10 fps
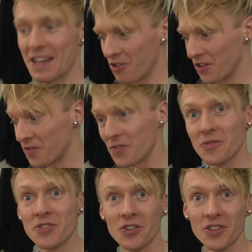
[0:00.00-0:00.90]
They've got a
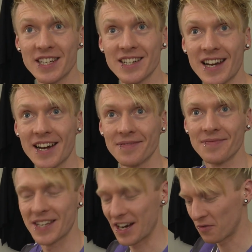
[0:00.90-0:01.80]
food shortage now.
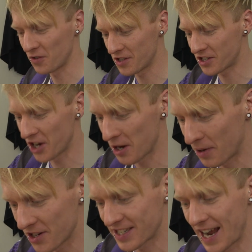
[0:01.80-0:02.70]
So they had a food
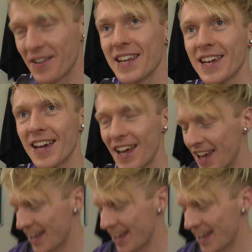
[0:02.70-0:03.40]
surplus down here,